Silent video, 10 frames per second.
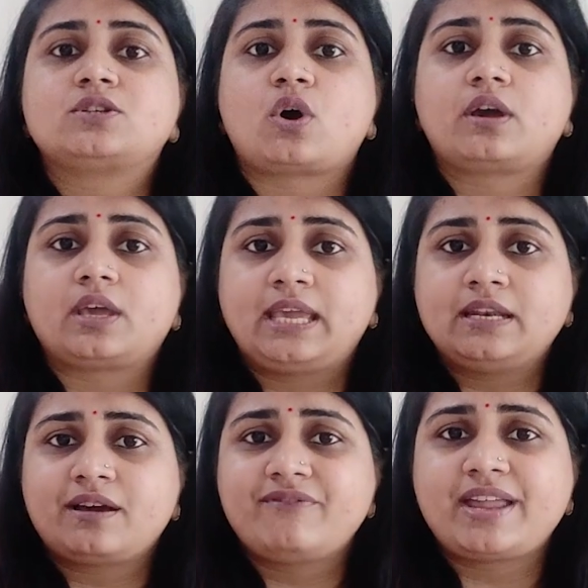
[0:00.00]
talk
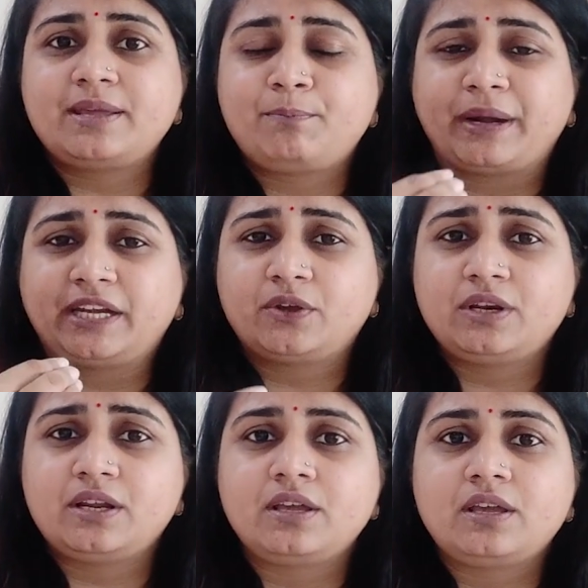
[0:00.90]
in a very
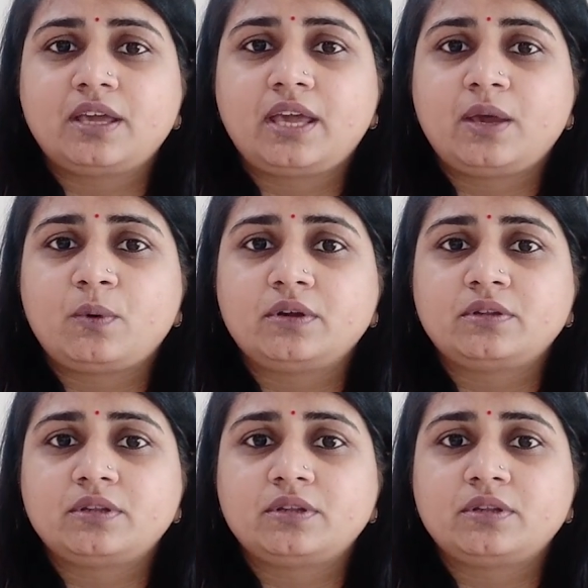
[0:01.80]
particular way.